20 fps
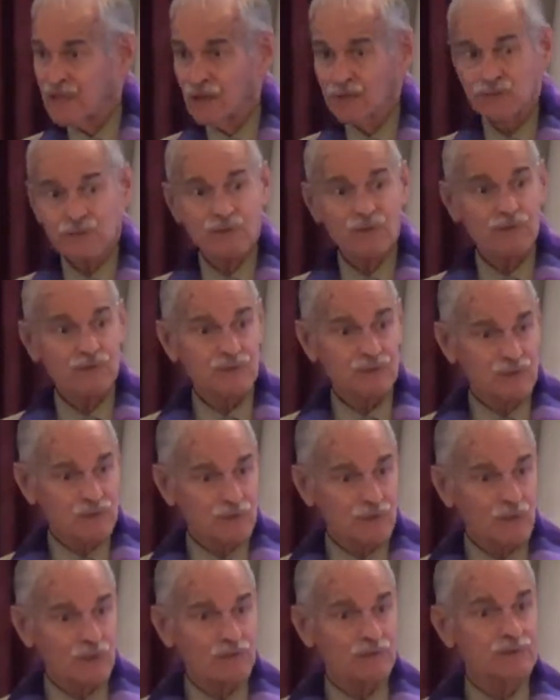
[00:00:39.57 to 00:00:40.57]
on the Christian
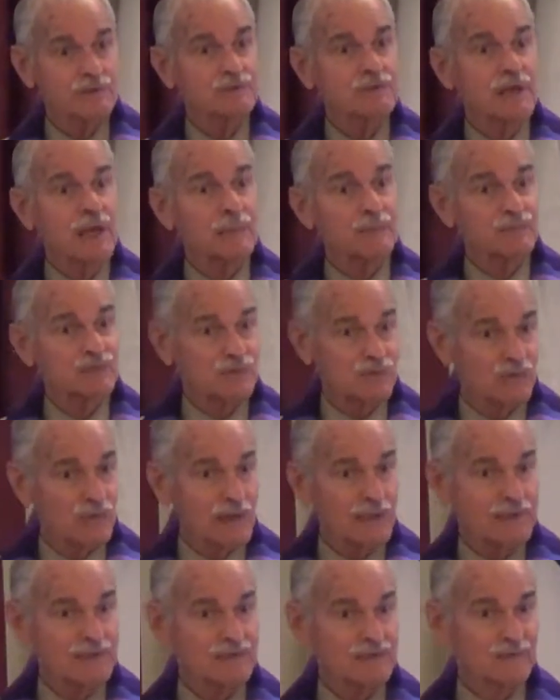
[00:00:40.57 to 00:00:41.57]
church disciples of
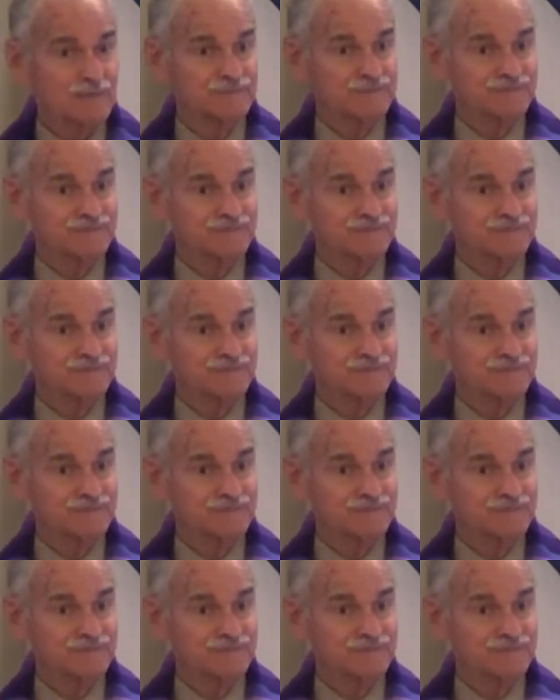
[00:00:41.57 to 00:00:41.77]
Christ.